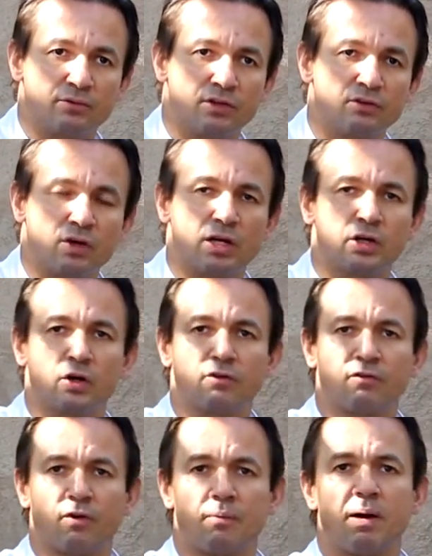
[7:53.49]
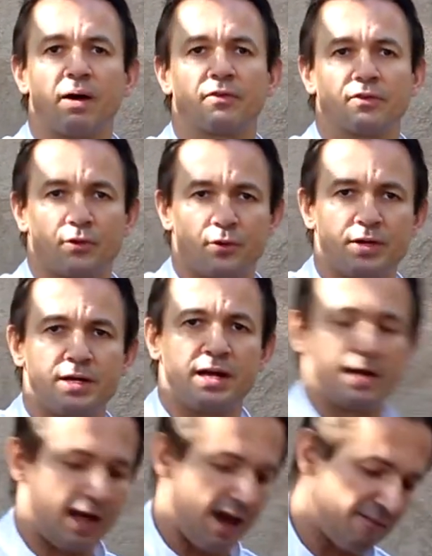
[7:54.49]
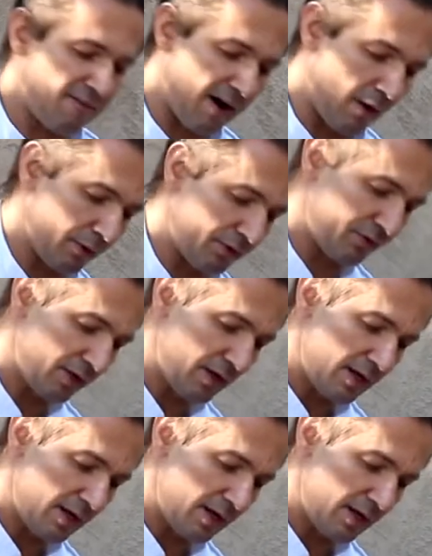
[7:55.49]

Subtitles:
it's going to cook for about 3.5 hours